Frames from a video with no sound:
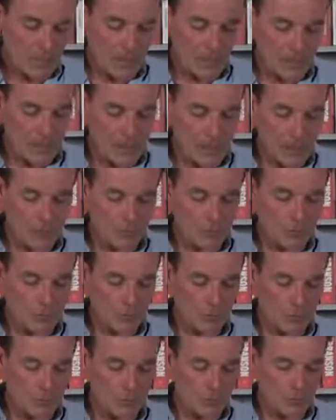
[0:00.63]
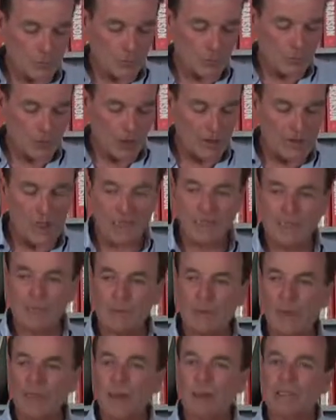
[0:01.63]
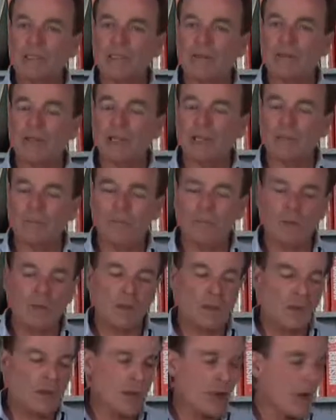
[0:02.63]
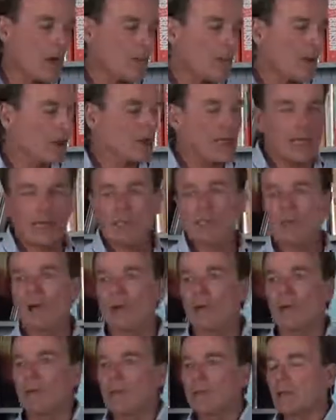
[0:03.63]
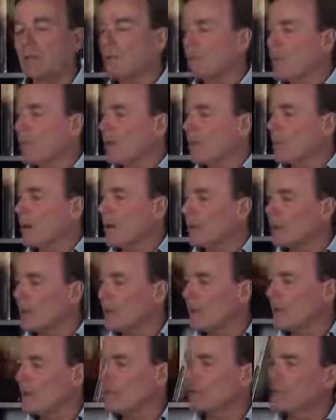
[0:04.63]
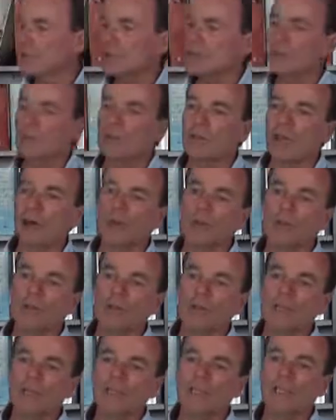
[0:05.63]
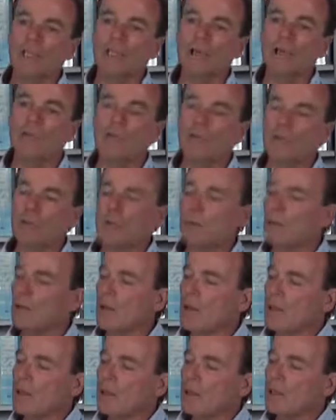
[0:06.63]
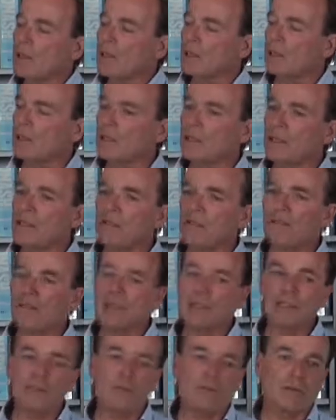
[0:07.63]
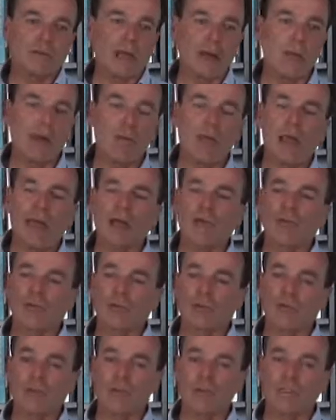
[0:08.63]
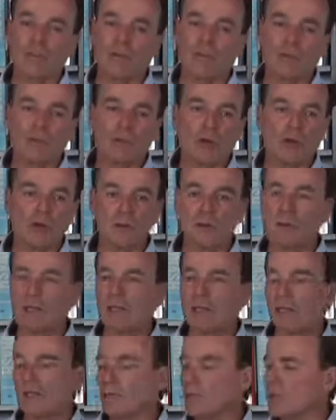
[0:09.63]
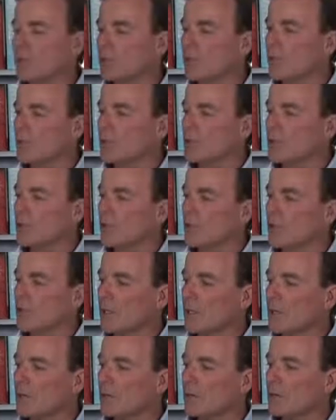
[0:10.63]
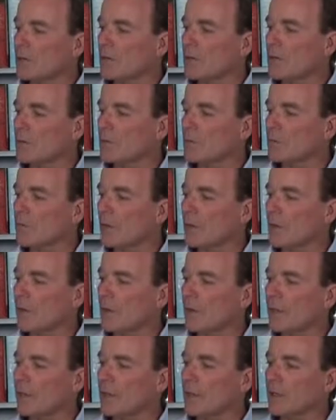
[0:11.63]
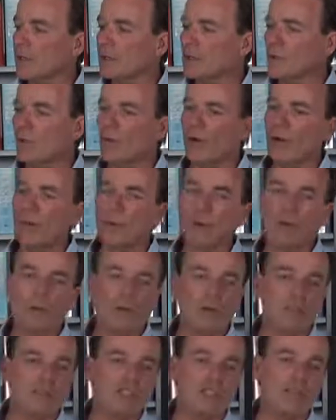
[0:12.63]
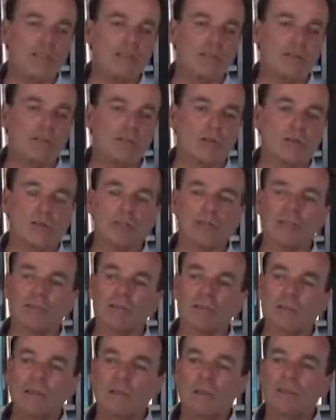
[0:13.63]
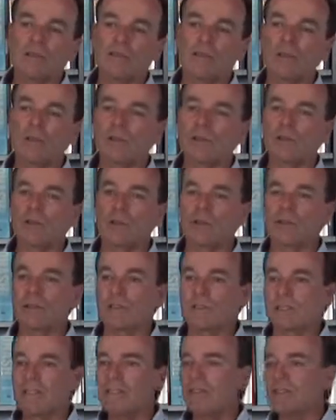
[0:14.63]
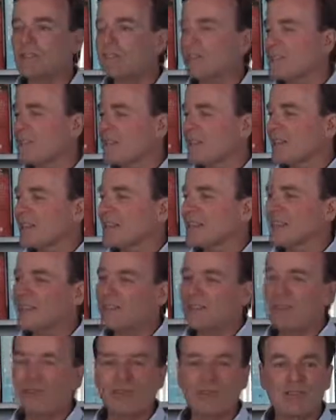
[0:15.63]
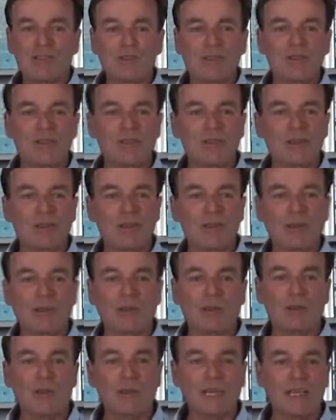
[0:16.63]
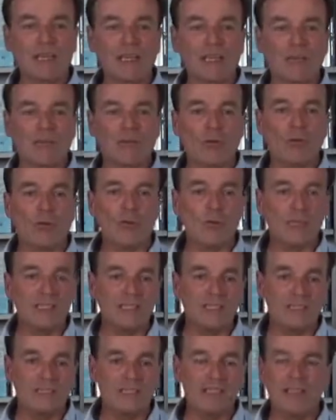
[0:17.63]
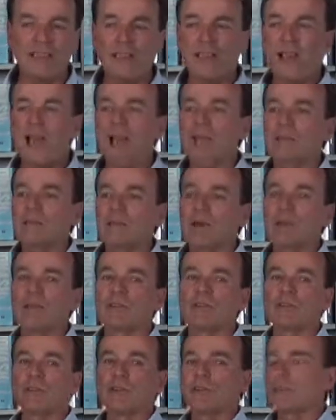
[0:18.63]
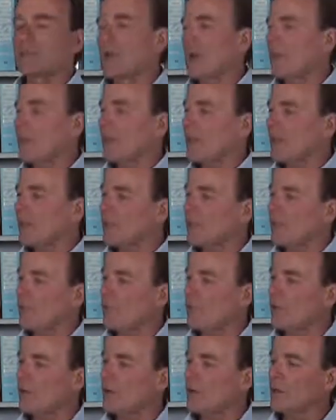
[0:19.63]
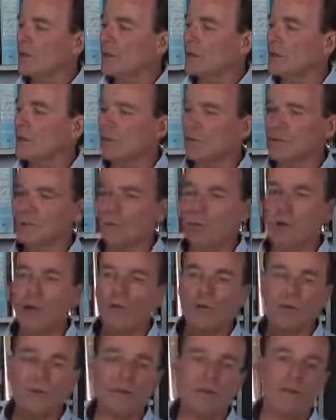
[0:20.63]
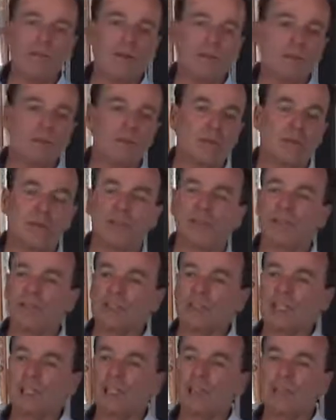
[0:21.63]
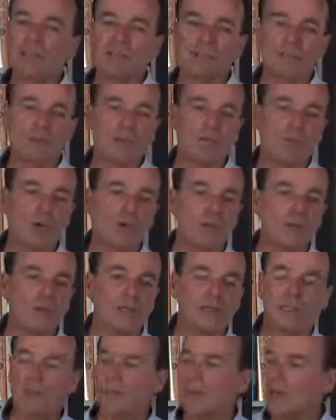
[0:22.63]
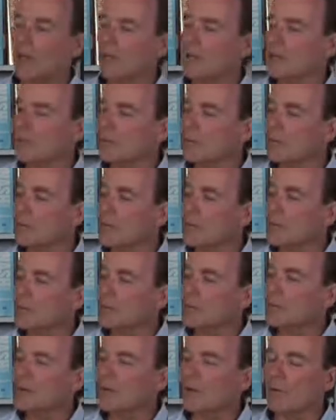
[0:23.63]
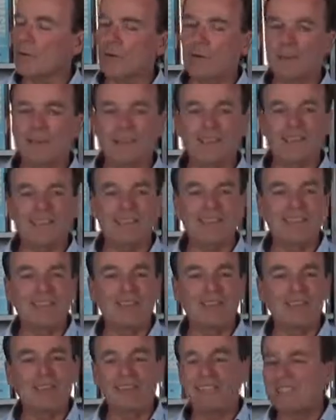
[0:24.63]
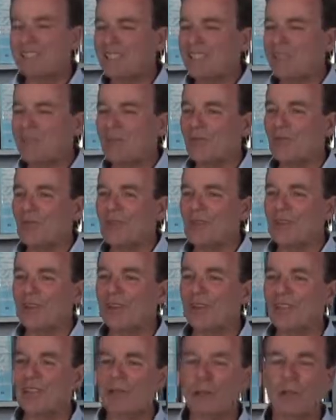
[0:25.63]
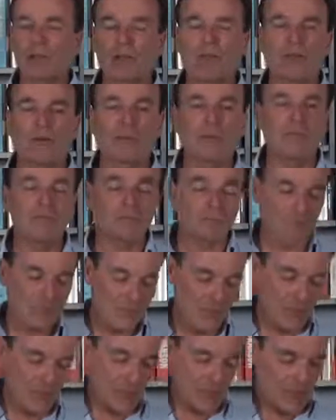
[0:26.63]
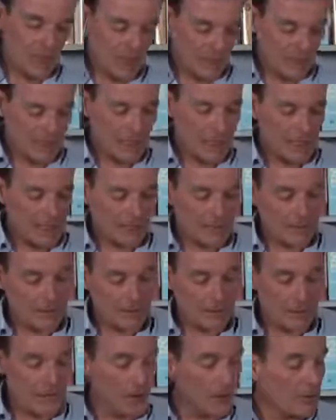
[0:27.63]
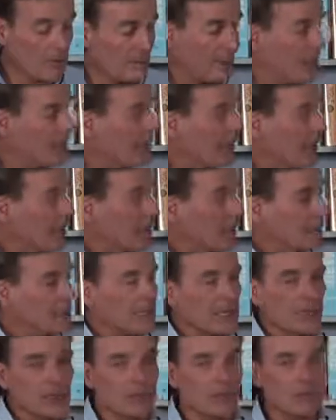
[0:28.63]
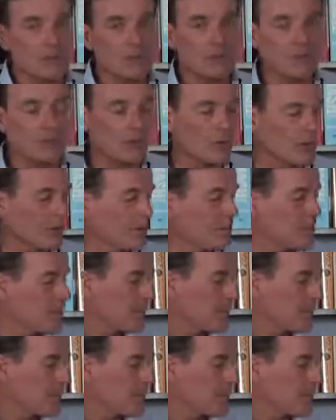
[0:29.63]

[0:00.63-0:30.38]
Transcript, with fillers: Um, I think that's pretty much everything. Um, okay, so as I said, a little bit of background just going on and just kicking off as well is that these events have come about through myself and Don spending a little bit too much time together and, um, you know, and getting to a point where we want to share this knowledge and certainly Don's. It's interesting to see a, a difference in the, the people who have been here for business as opposed to the ones coming here for Don's wealth and investment and shares and property seminars. And so it's, it's interesting to see a diverse crowd coming along. Okay, so anyway, let's kick off the story.